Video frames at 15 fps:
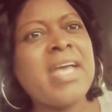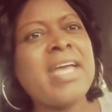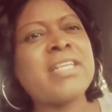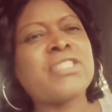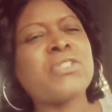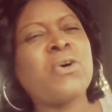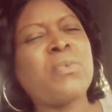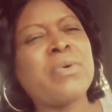
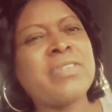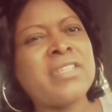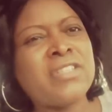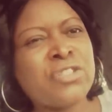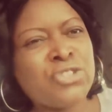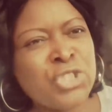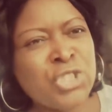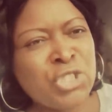And so when the
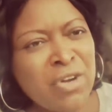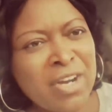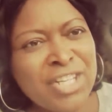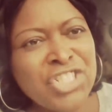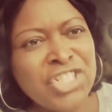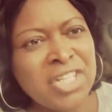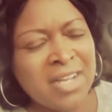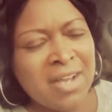
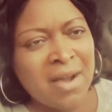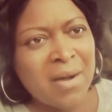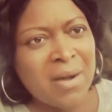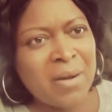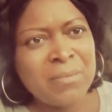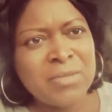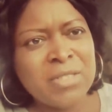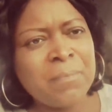destruction
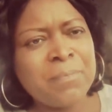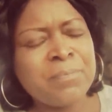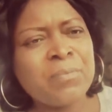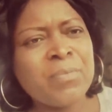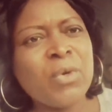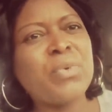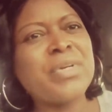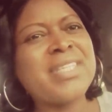comes,
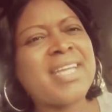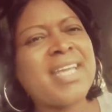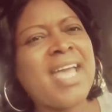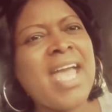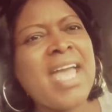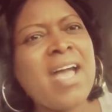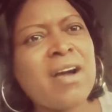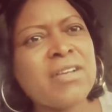when the
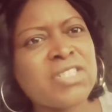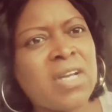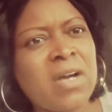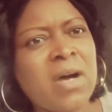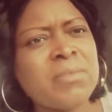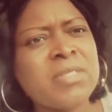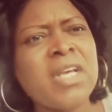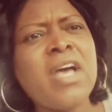chaos
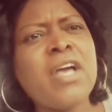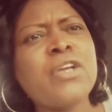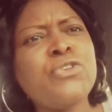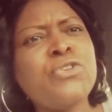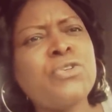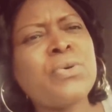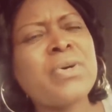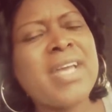comes,
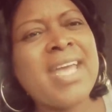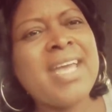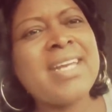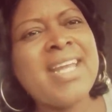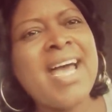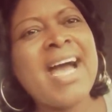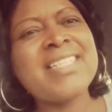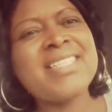you
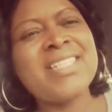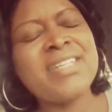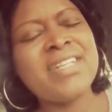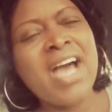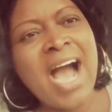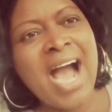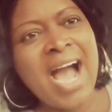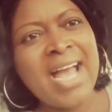cannot
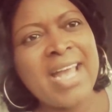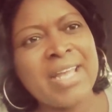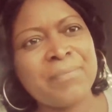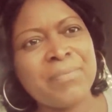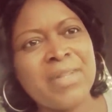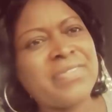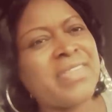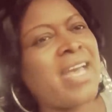deny
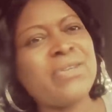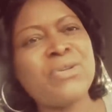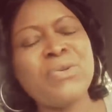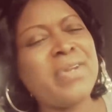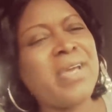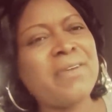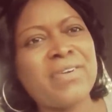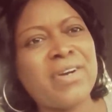that you
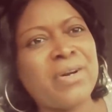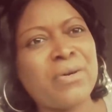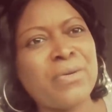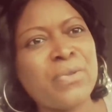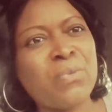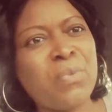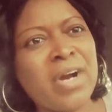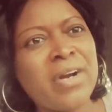never
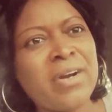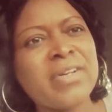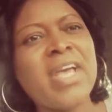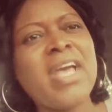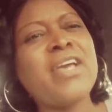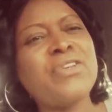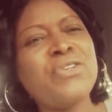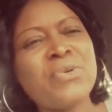heard the word.
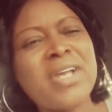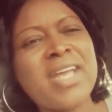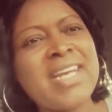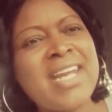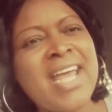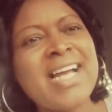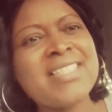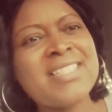You
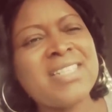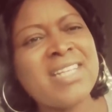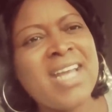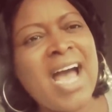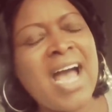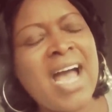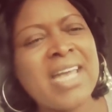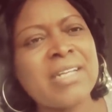cannot
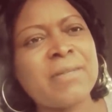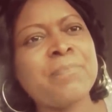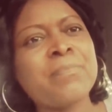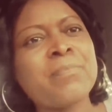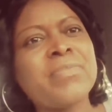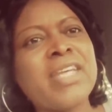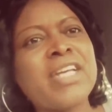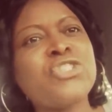deny
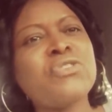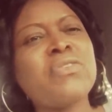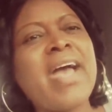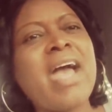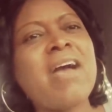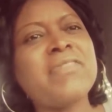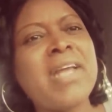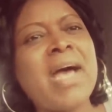that you
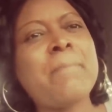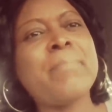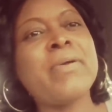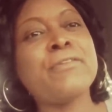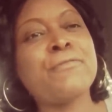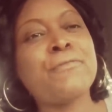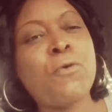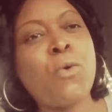have not
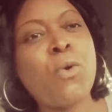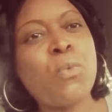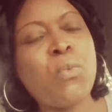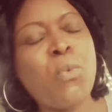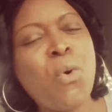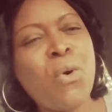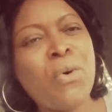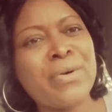been
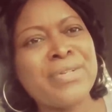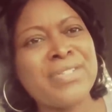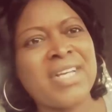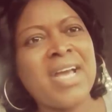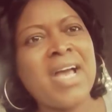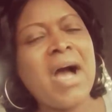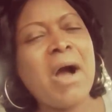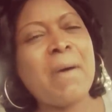forewarned
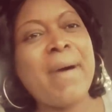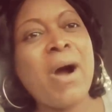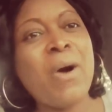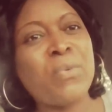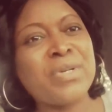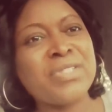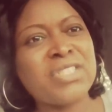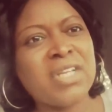
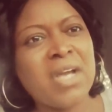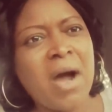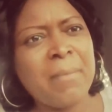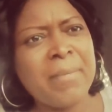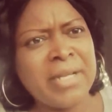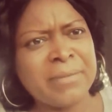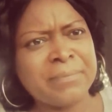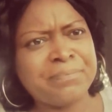about what's
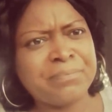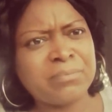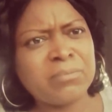coming.